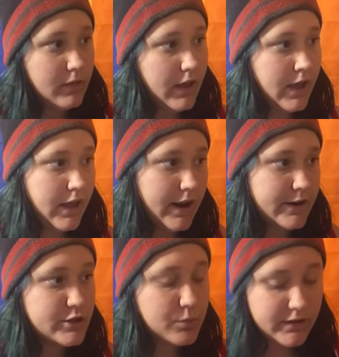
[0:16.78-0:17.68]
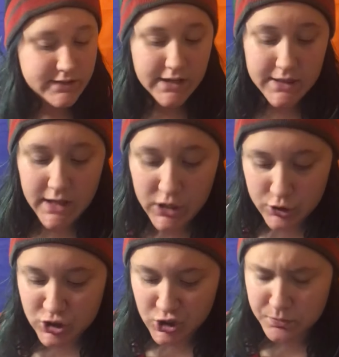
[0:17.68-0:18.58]
and I just want to say thank you
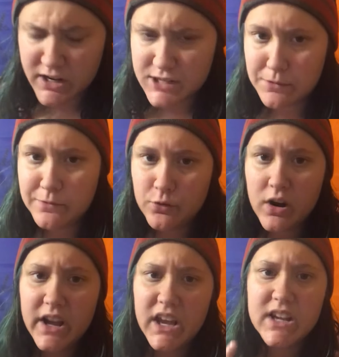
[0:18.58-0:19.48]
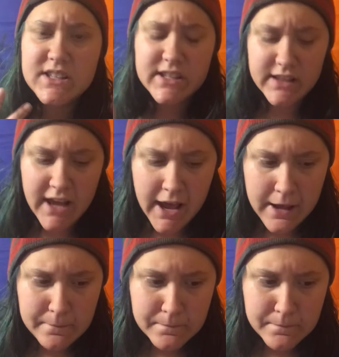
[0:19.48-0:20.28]
so much. But before I get into that,